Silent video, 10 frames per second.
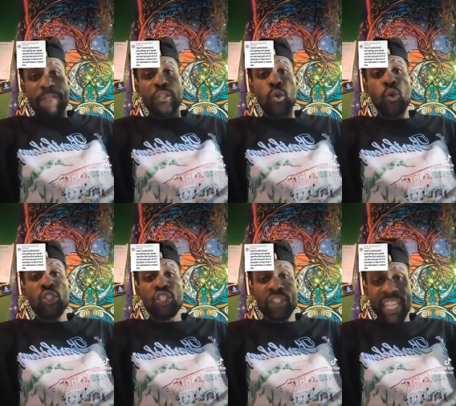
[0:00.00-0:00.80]

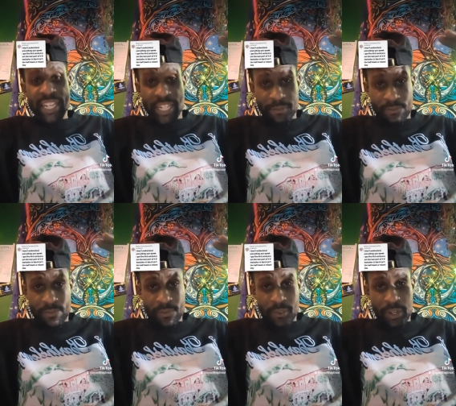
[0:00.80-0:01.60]
fuse together,
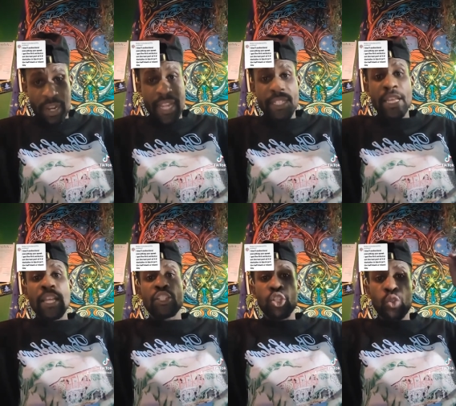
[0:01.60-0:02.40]
all right?
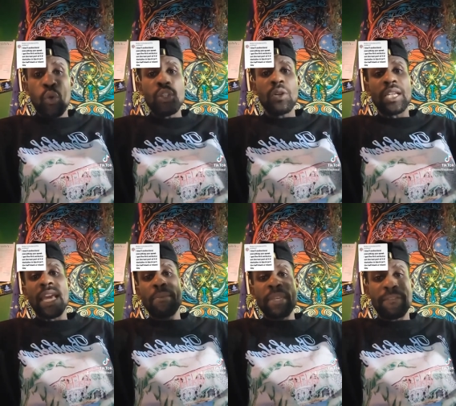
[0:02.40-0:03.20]
So two
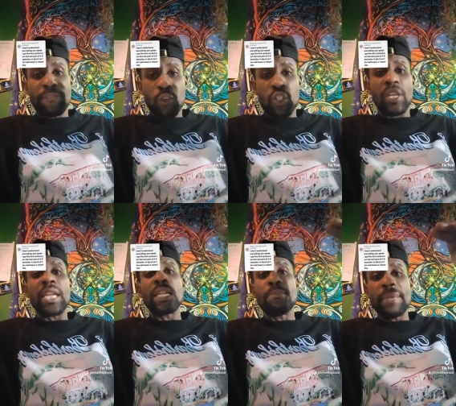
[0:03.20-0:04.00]
nuclei being fused
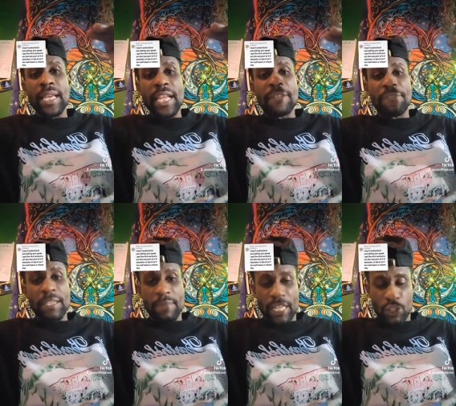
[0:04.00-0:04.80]
together, the male and the
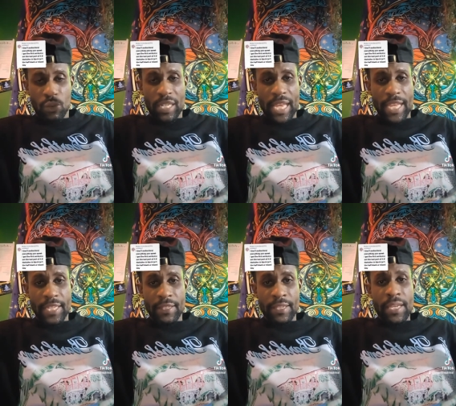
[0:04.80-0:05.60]
female nuclei.
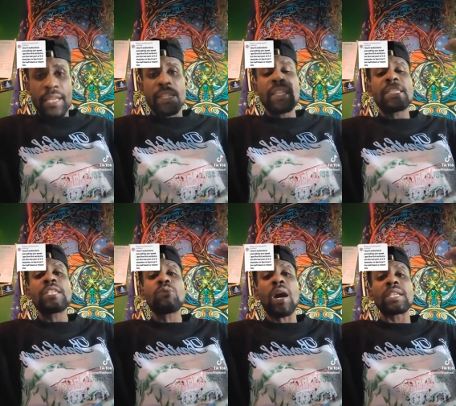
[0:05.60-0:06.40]
This
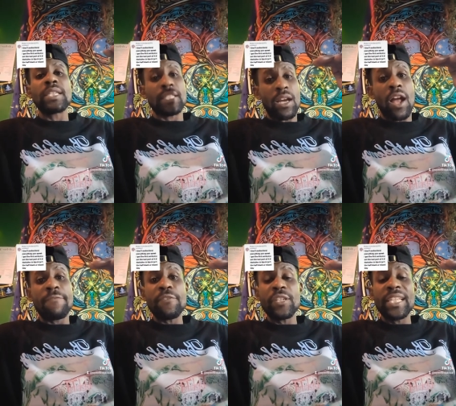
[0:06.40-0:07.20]
is what is
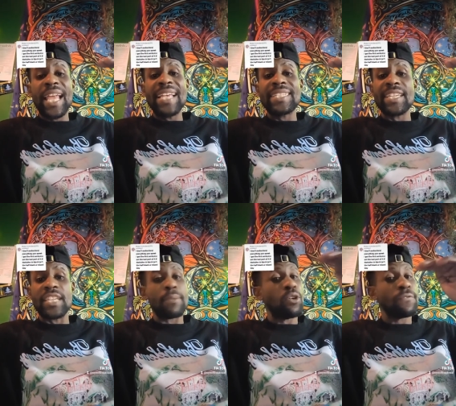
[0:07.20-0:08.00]
called
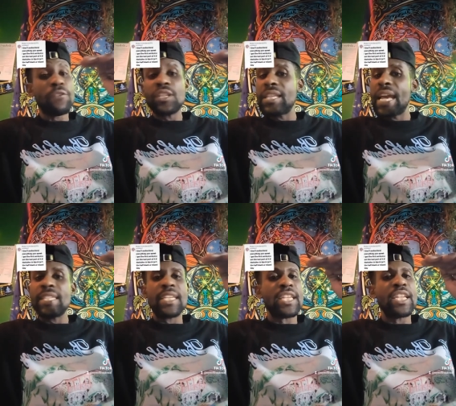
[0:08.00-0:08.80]
fertilization, but
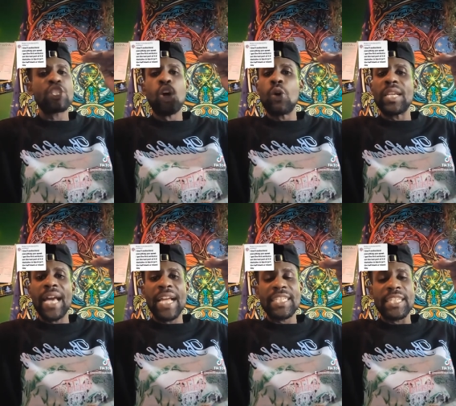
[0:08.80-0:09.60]
fertilization is only
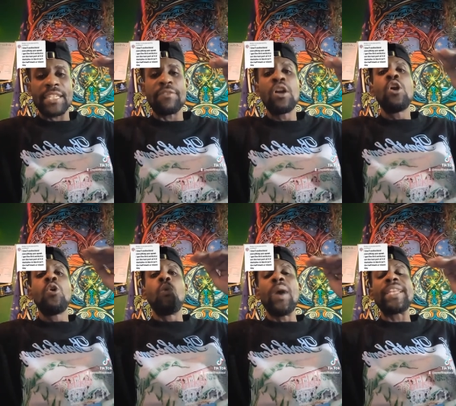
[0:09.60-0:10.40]
achieved
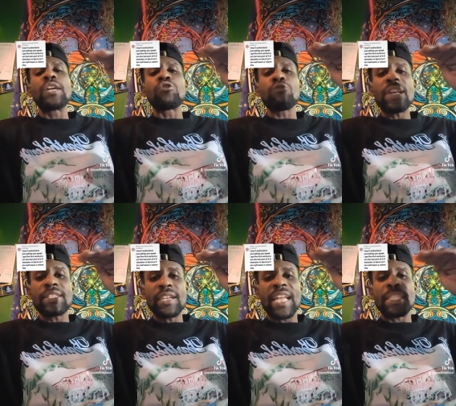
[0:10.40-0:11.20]
when the
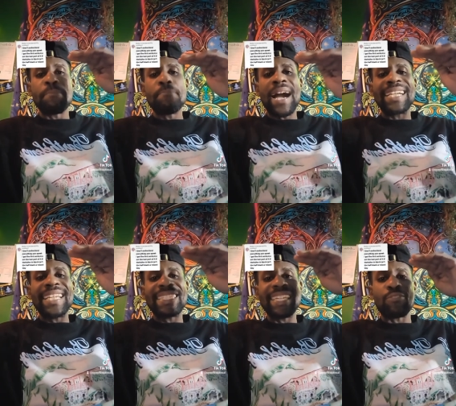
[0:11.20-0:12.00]
resonant, the
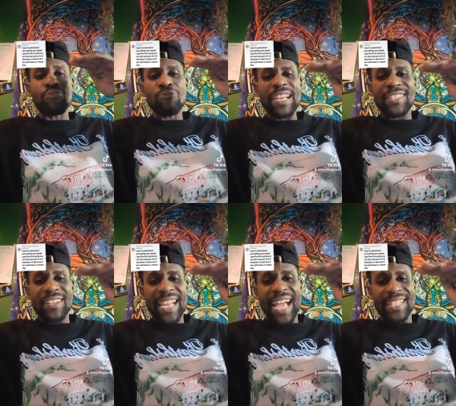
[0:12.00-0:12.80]
magnetic
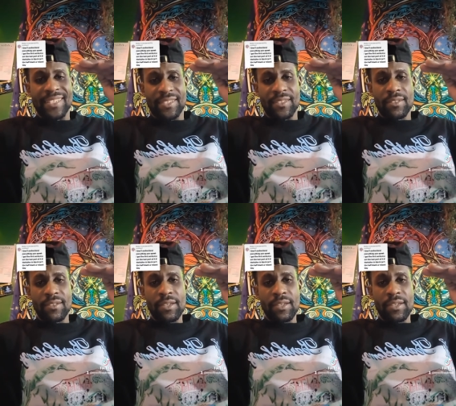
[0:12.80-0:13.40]
resonance